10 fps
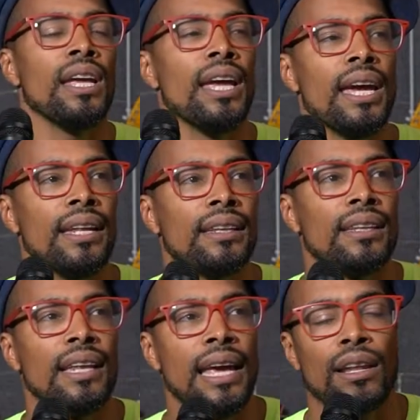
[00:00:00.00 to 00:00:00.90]
and
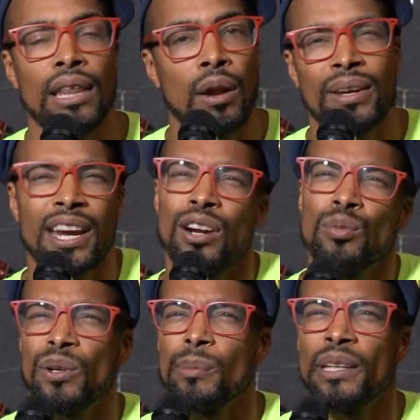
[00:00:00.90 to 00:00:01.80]
they don't care
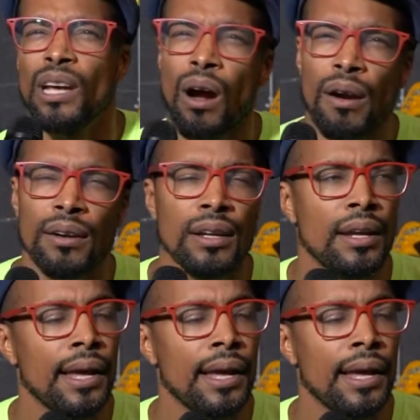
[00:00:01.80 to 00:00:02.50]
too much about the art.